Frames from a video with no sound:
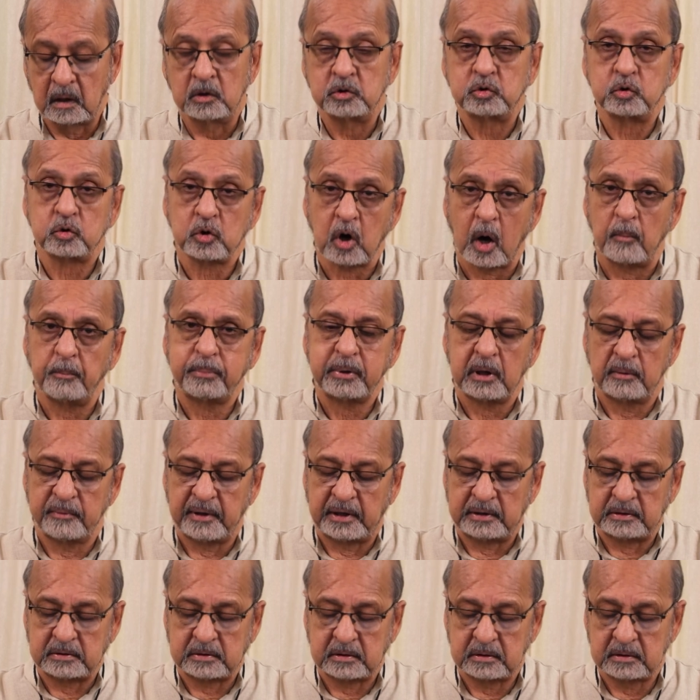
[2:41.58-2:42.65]
to
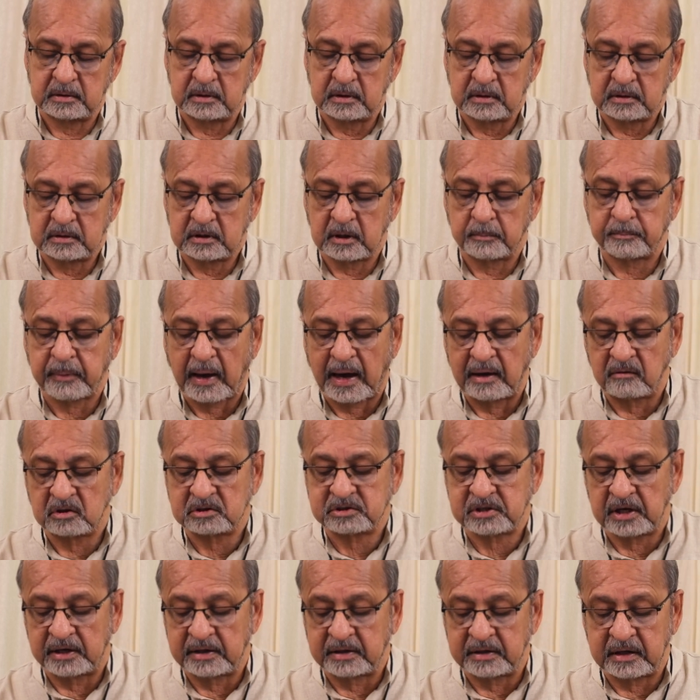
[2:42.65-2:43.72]
complement the
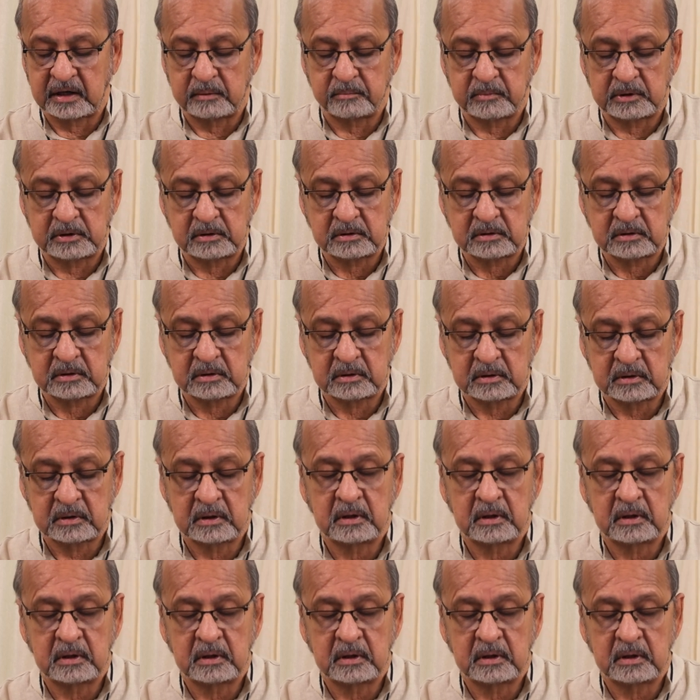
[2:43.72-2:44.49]
Paris Agreement